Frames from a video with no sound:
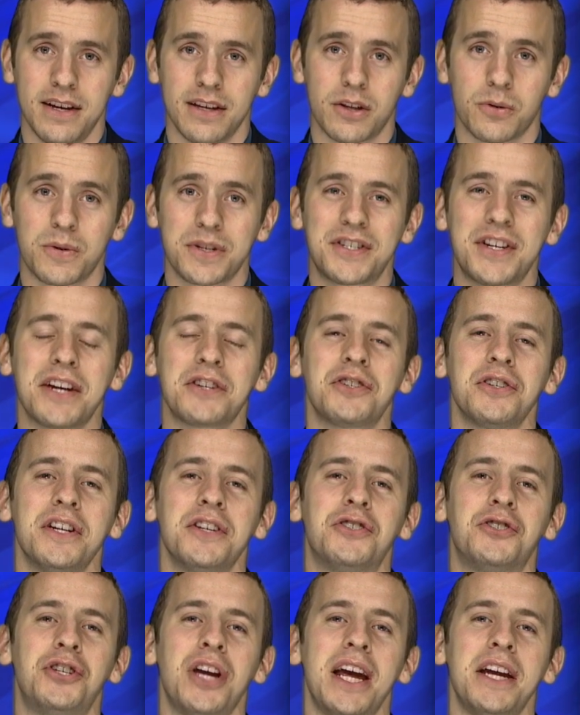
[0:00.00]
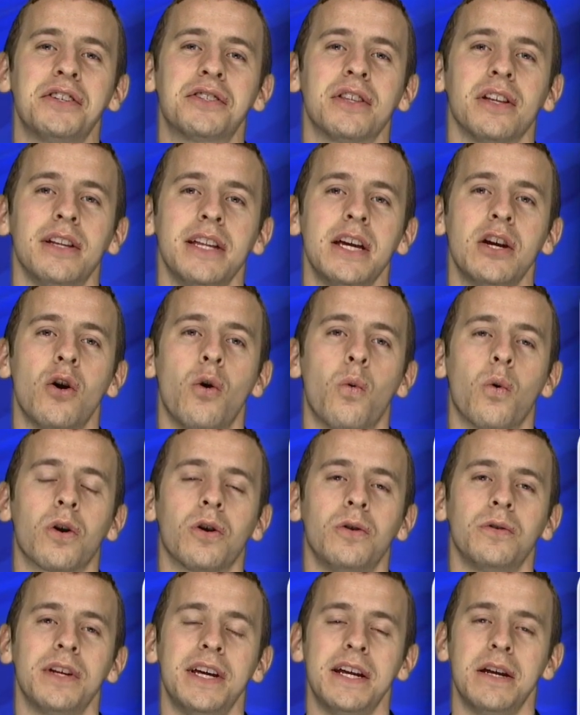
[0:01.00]
The recession has changed the legal
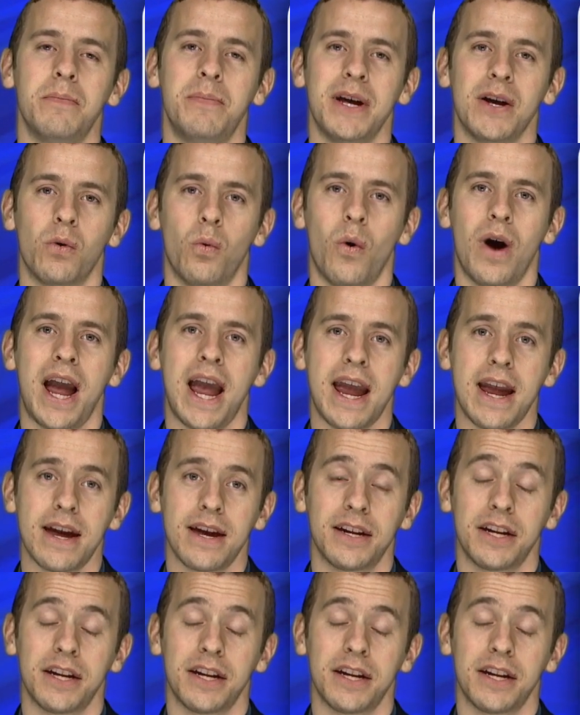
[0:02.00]
world in a big way,